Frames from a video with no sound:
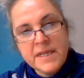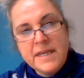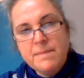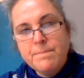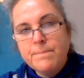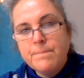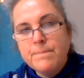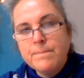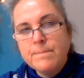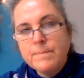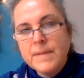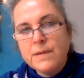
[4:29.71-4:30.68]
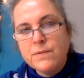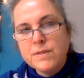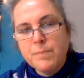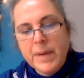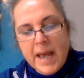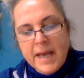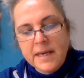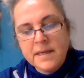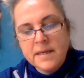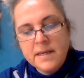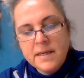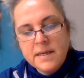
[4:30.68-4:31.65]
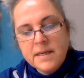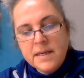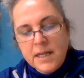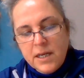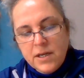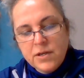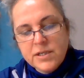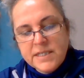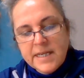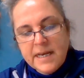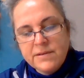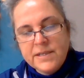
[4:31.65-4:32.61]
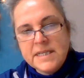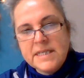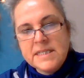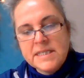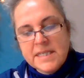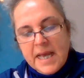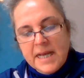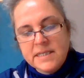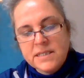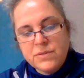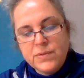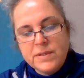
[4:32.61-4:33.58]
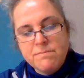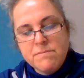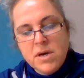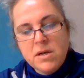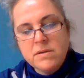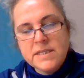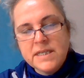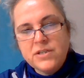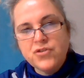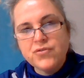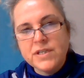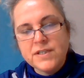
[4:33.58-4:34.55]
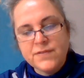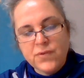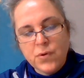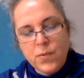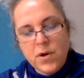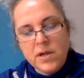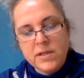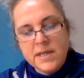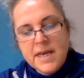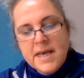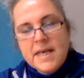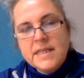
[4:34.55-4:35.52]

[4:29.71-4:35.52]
He, he was back and looked down, and he sat with mild interest for a while.